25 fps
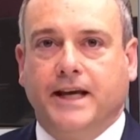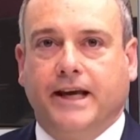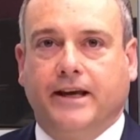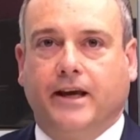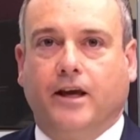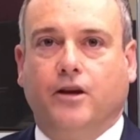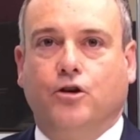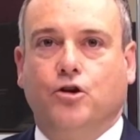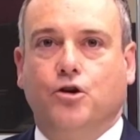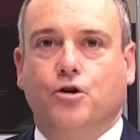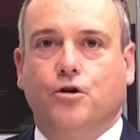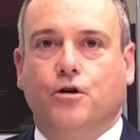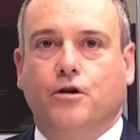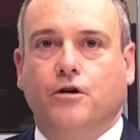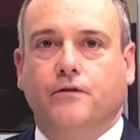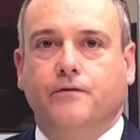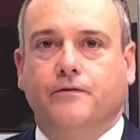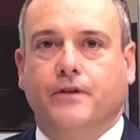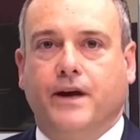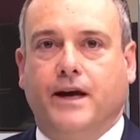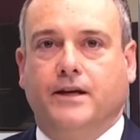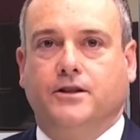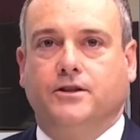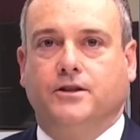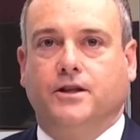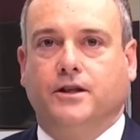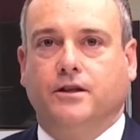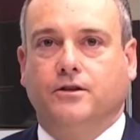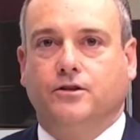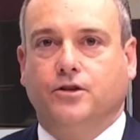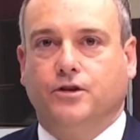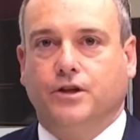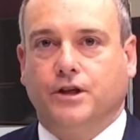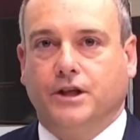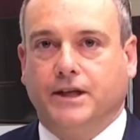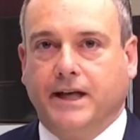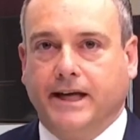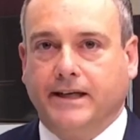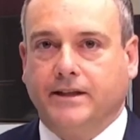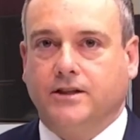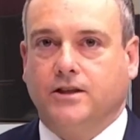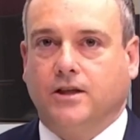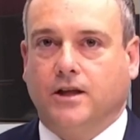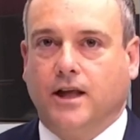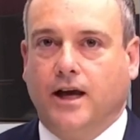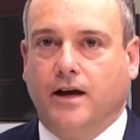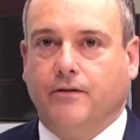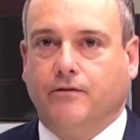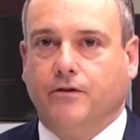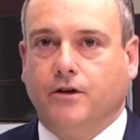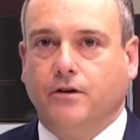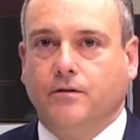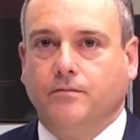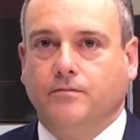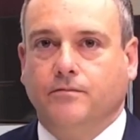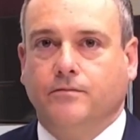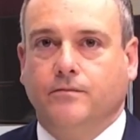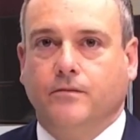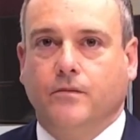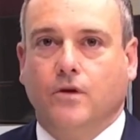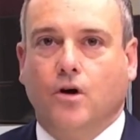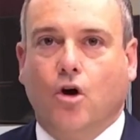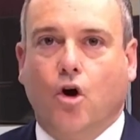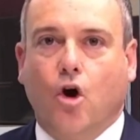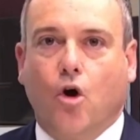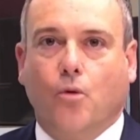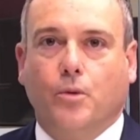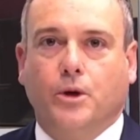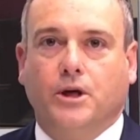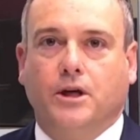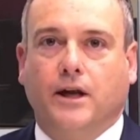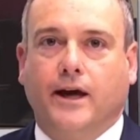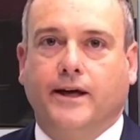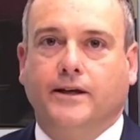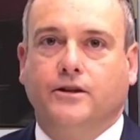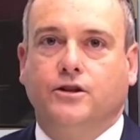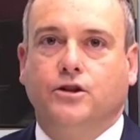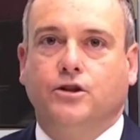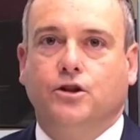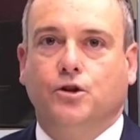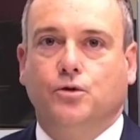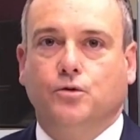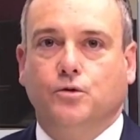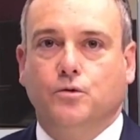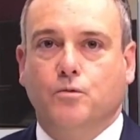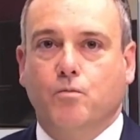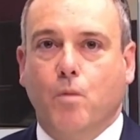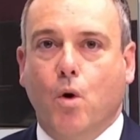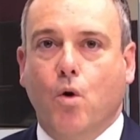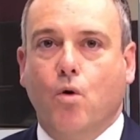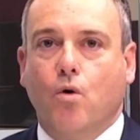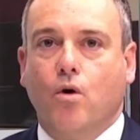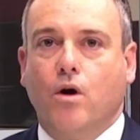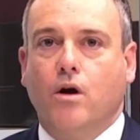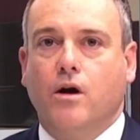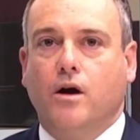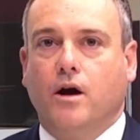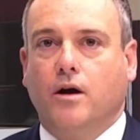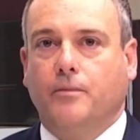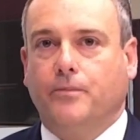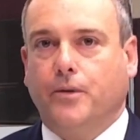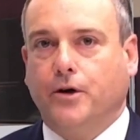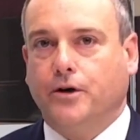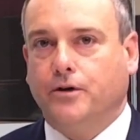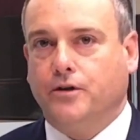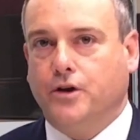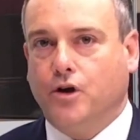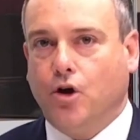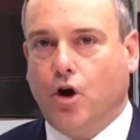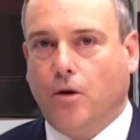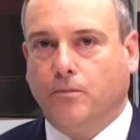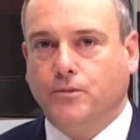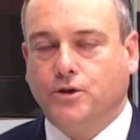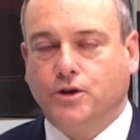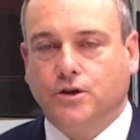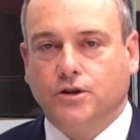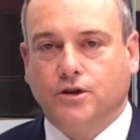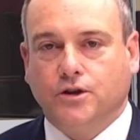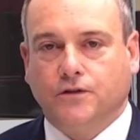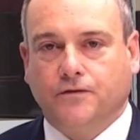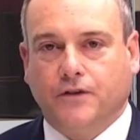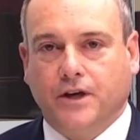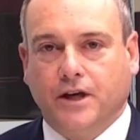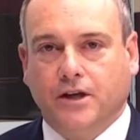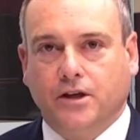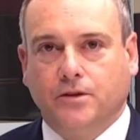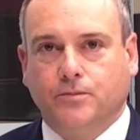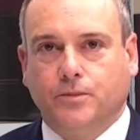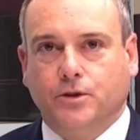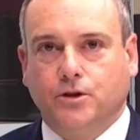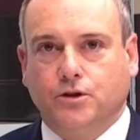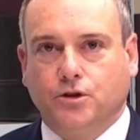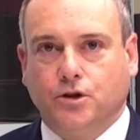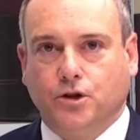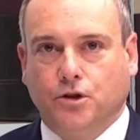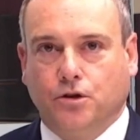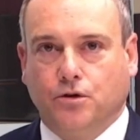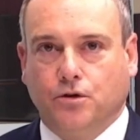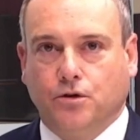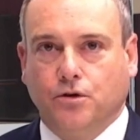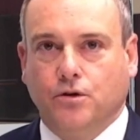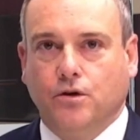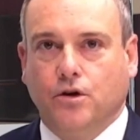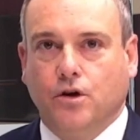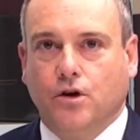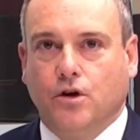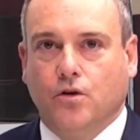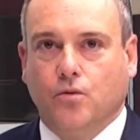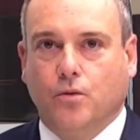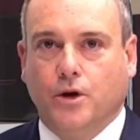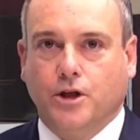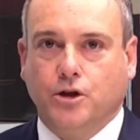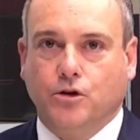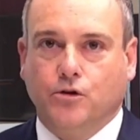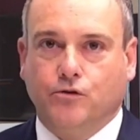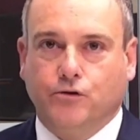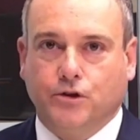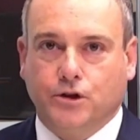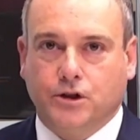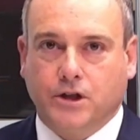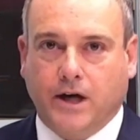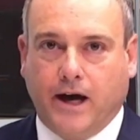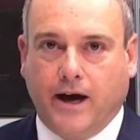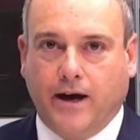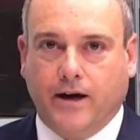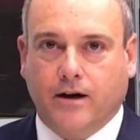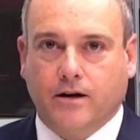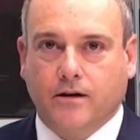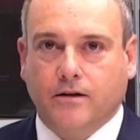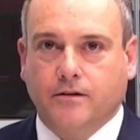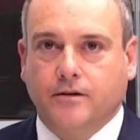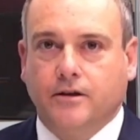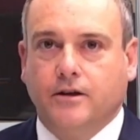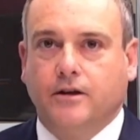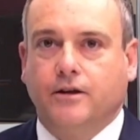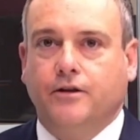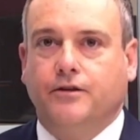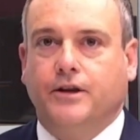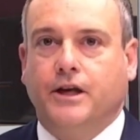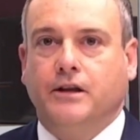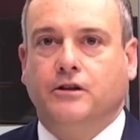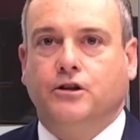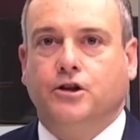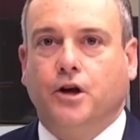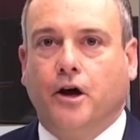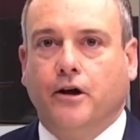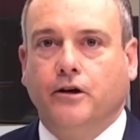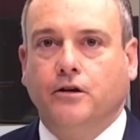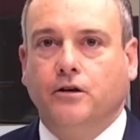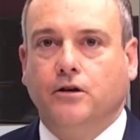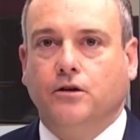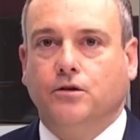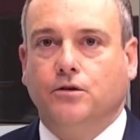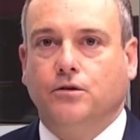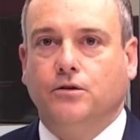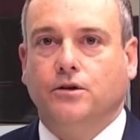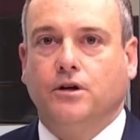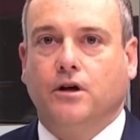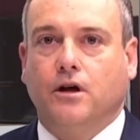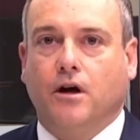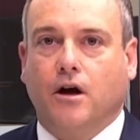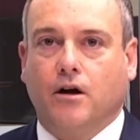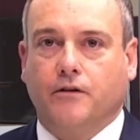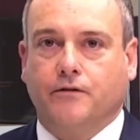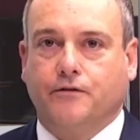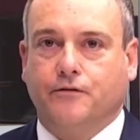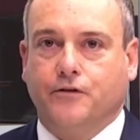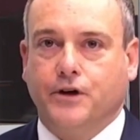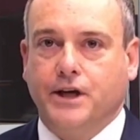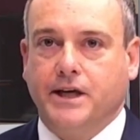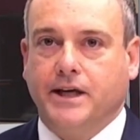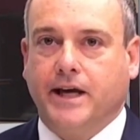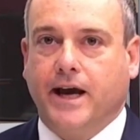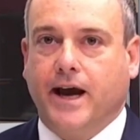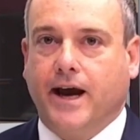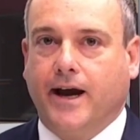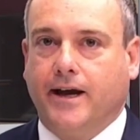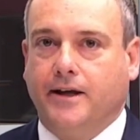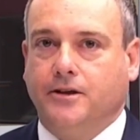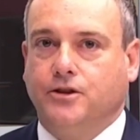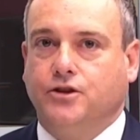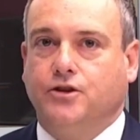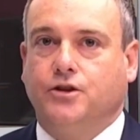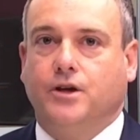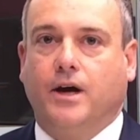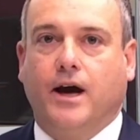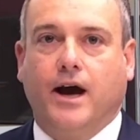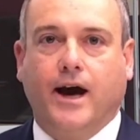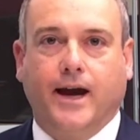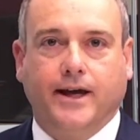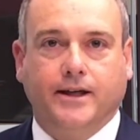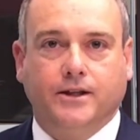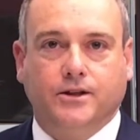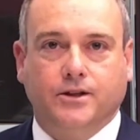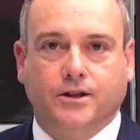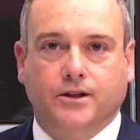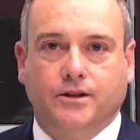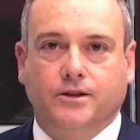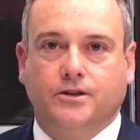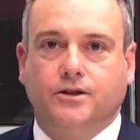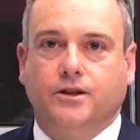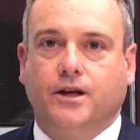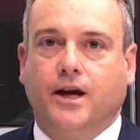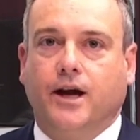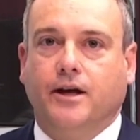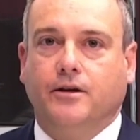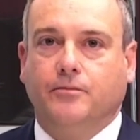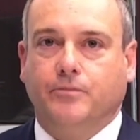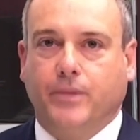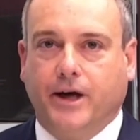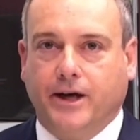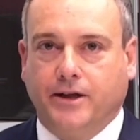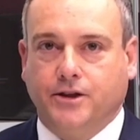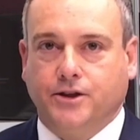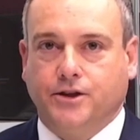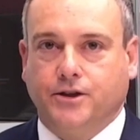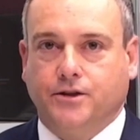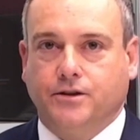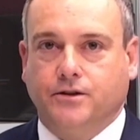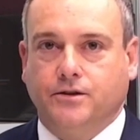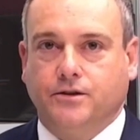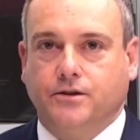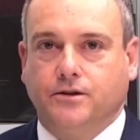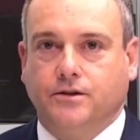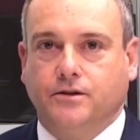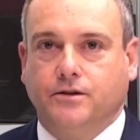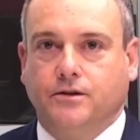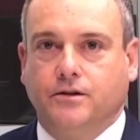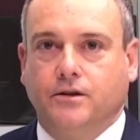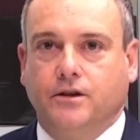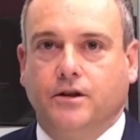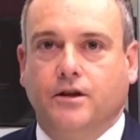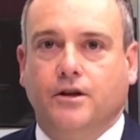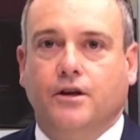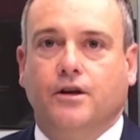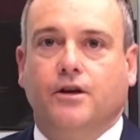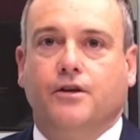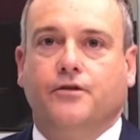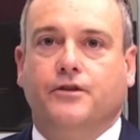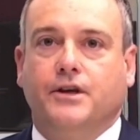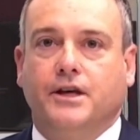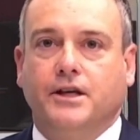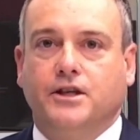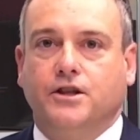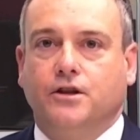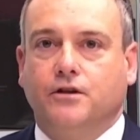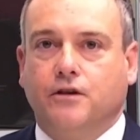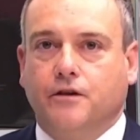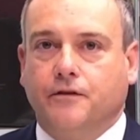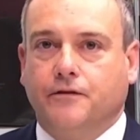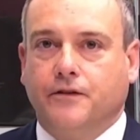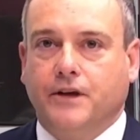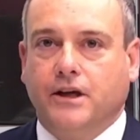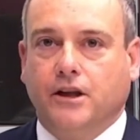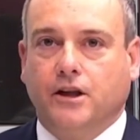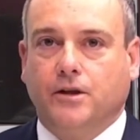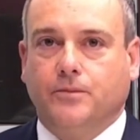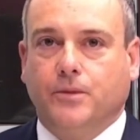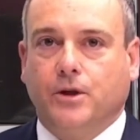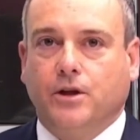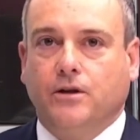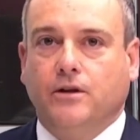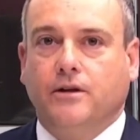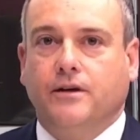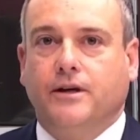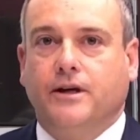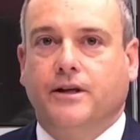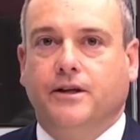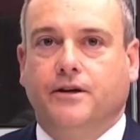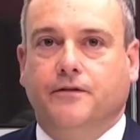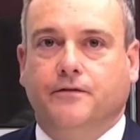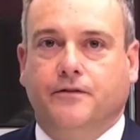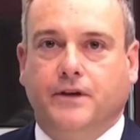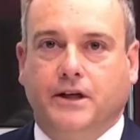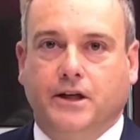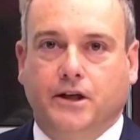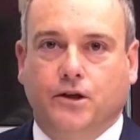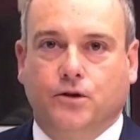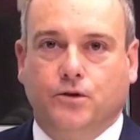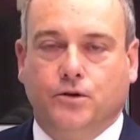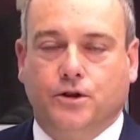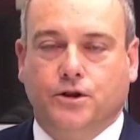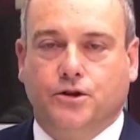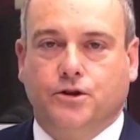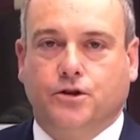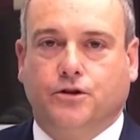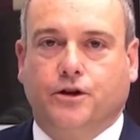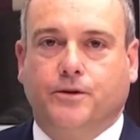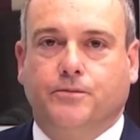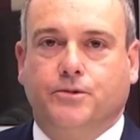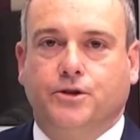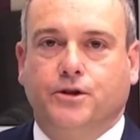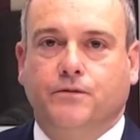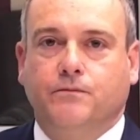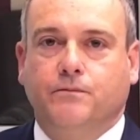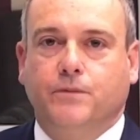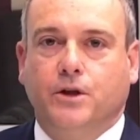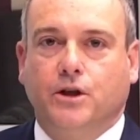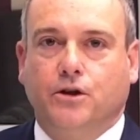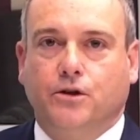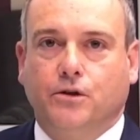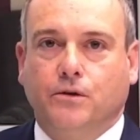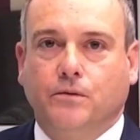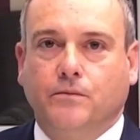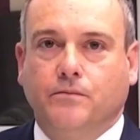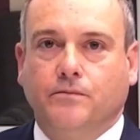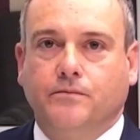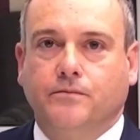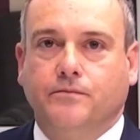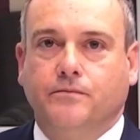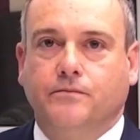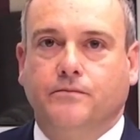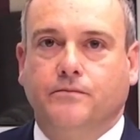in taking your investing to the next level, or would like to know more about the options available to you when you retire, then download our free guides to ISAs and pensions. These are available in the video description below.